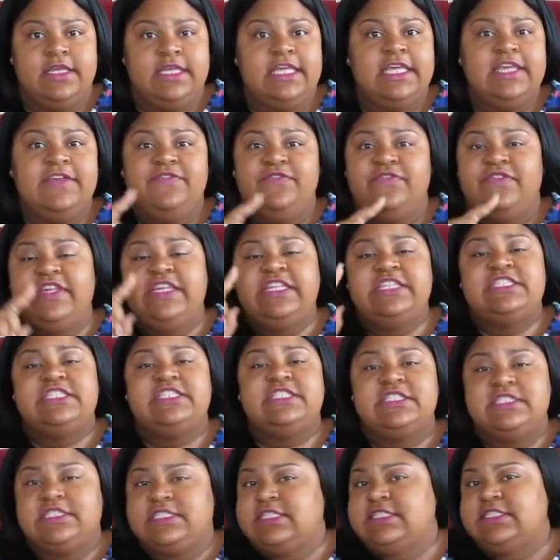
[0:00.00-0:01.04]
And
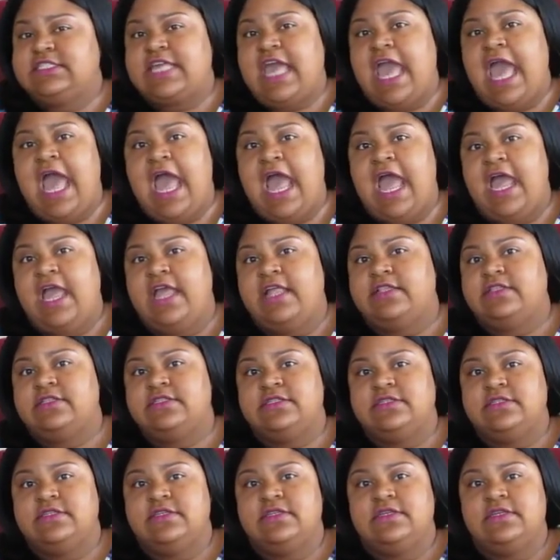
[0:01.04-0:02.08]
vengeance is
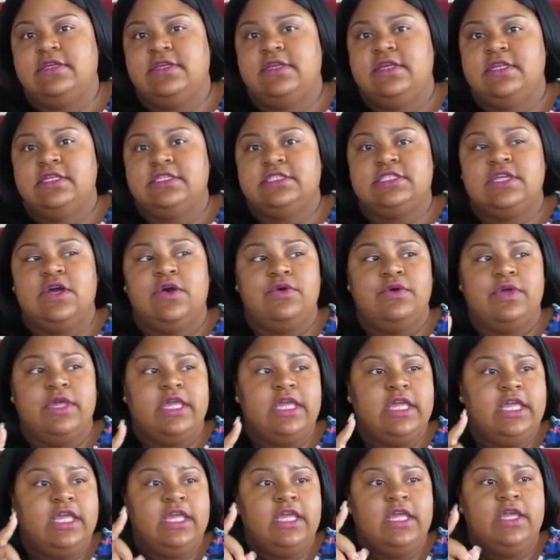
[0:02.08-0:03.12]
God's. So
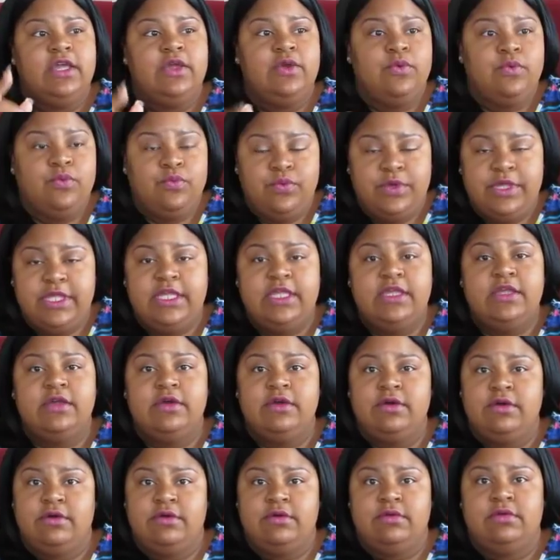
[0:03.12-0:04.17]
he
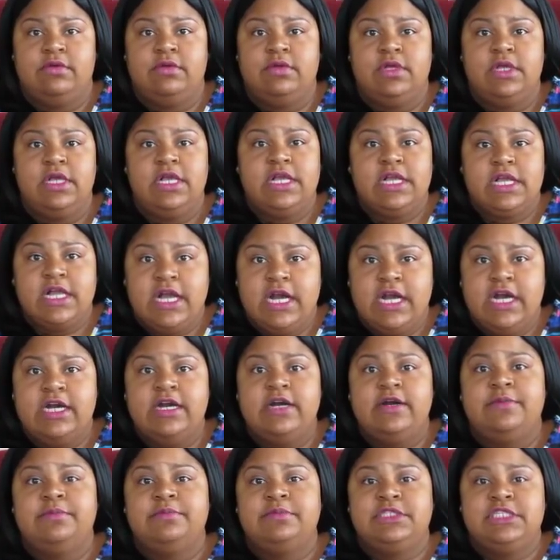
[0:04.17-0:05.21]
will
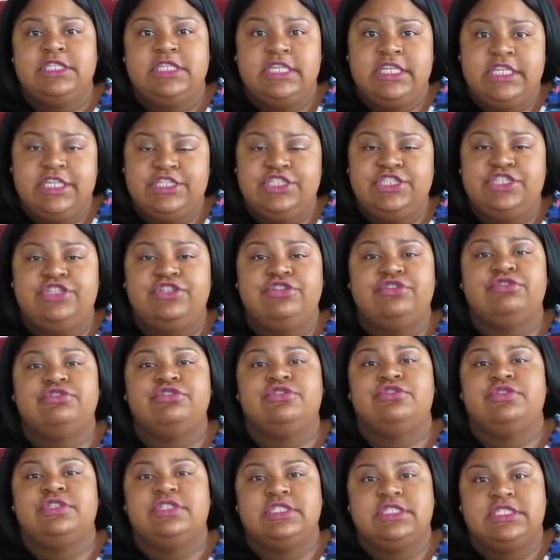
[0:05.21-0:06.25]
come to his
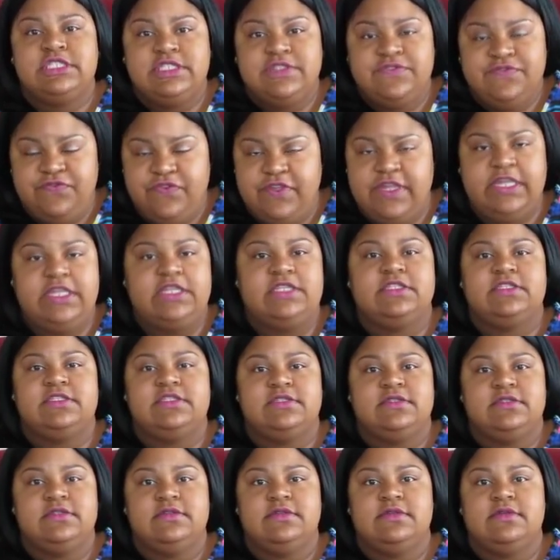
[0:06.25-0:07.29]
children's
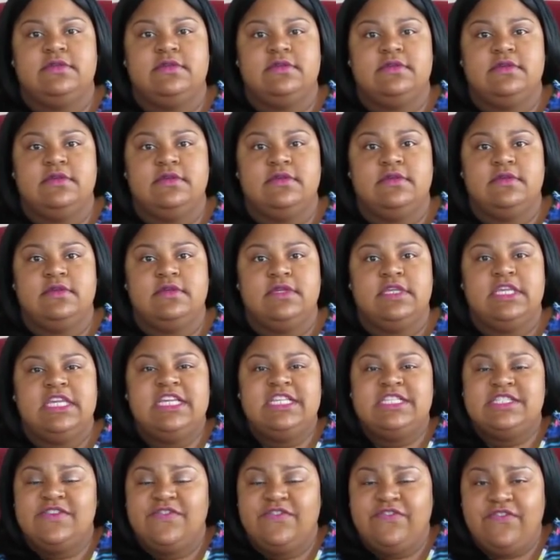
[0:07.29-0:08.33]
defense.
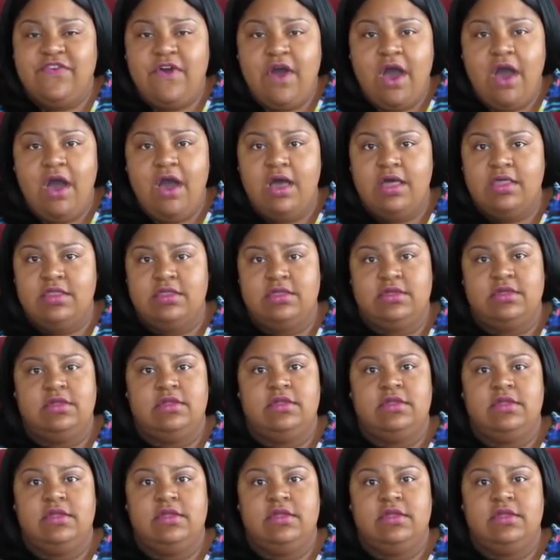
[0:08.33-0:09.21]
He's a father.